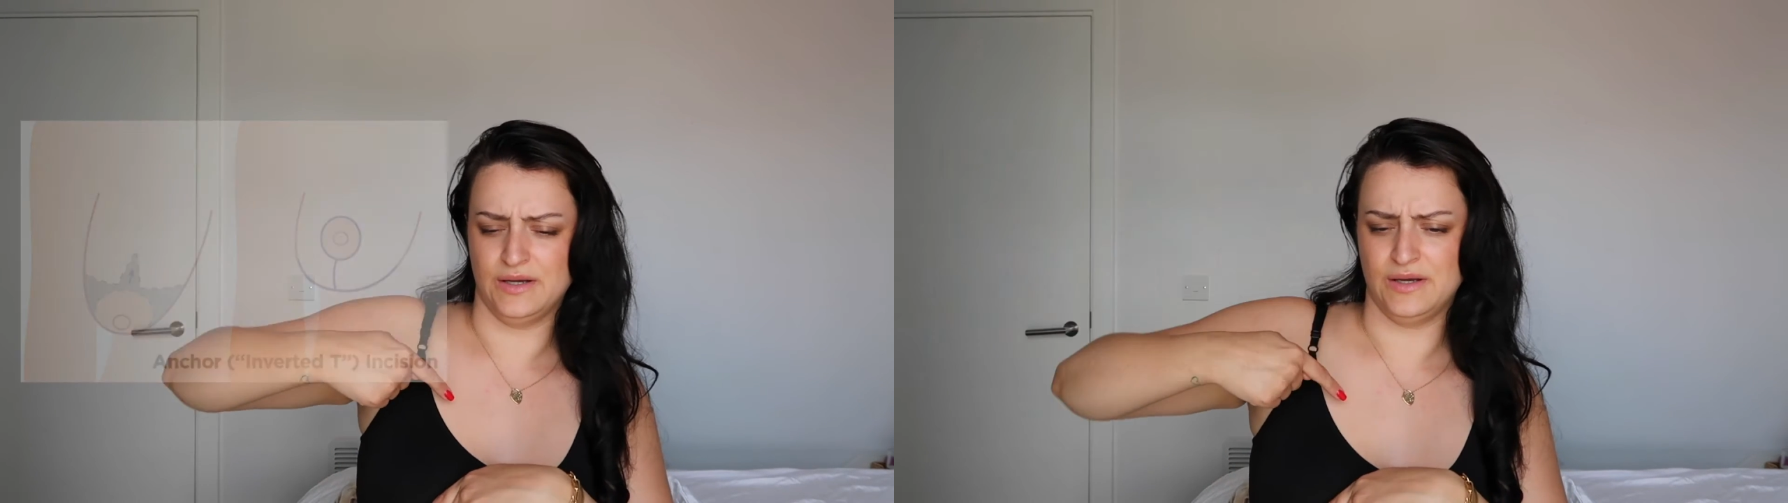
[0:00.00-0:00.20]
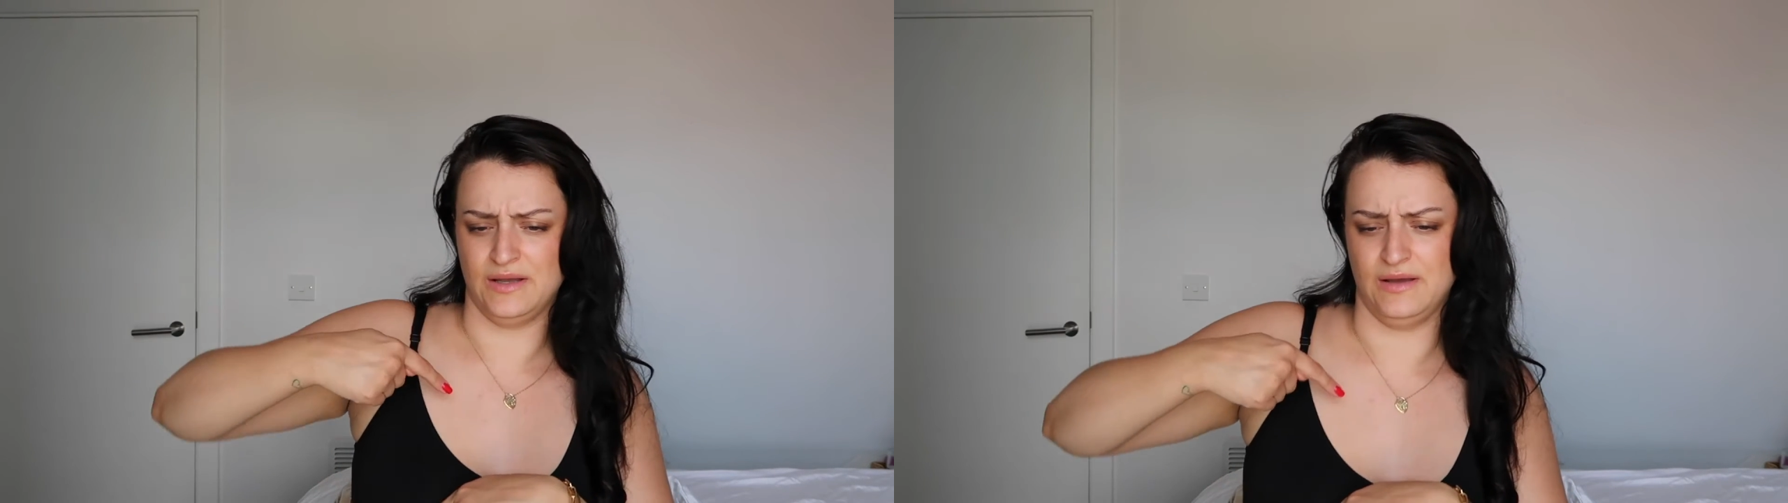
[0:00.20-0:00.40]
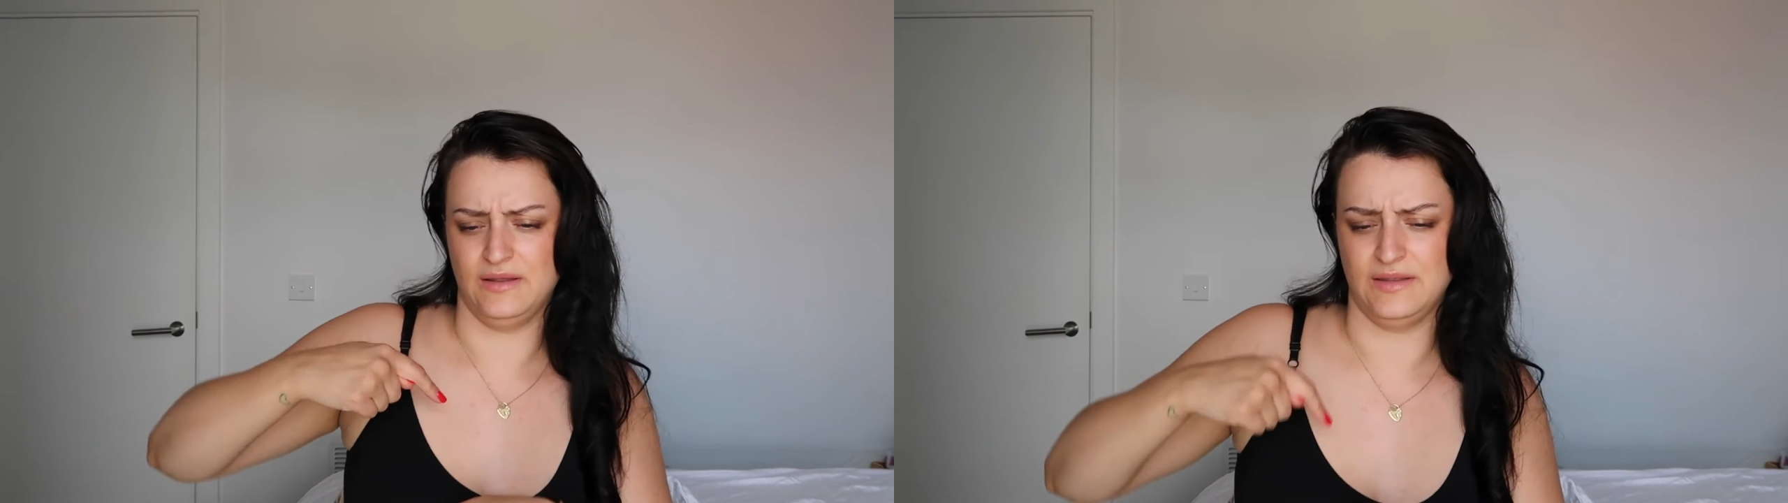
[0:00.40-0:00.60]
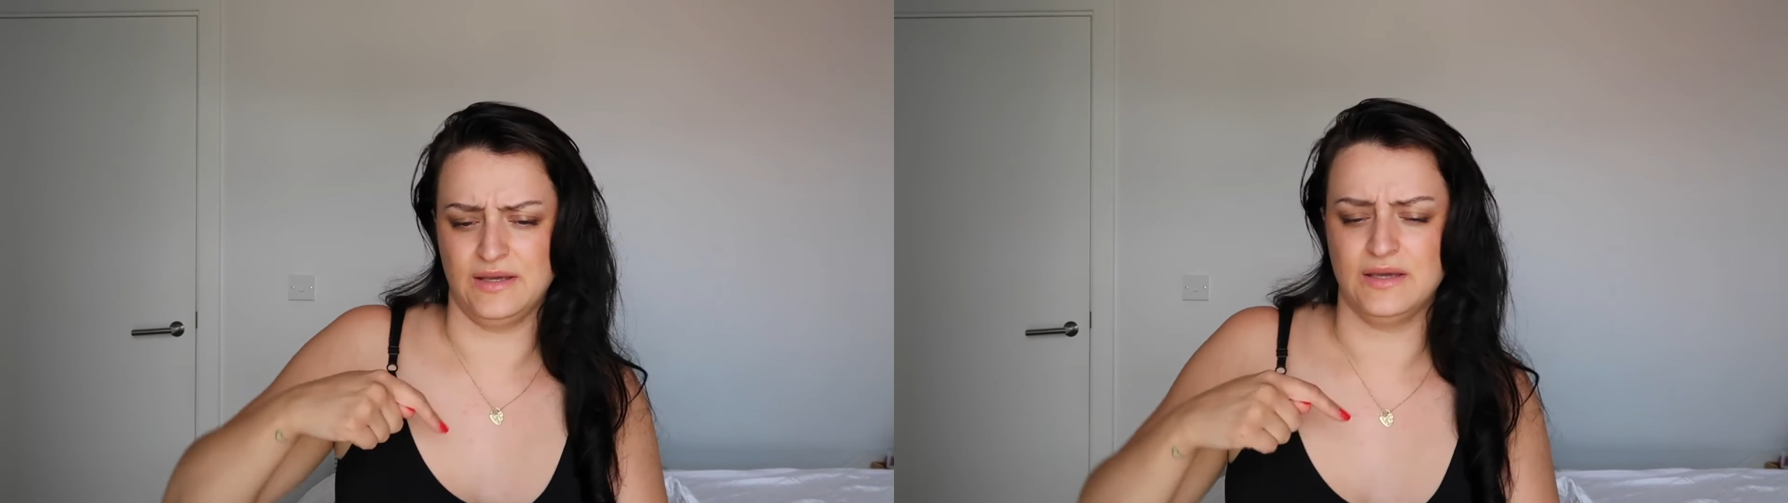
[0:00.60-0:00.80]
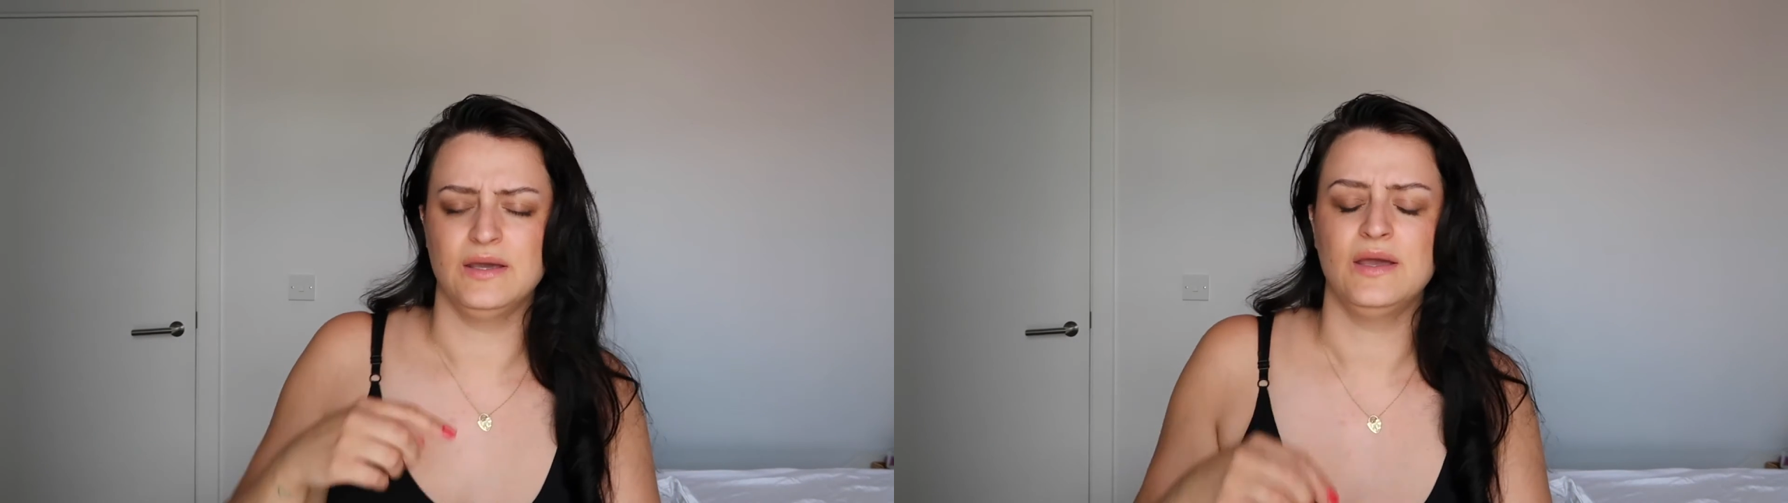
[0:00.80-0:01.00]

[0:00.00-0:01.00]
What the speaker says: I think.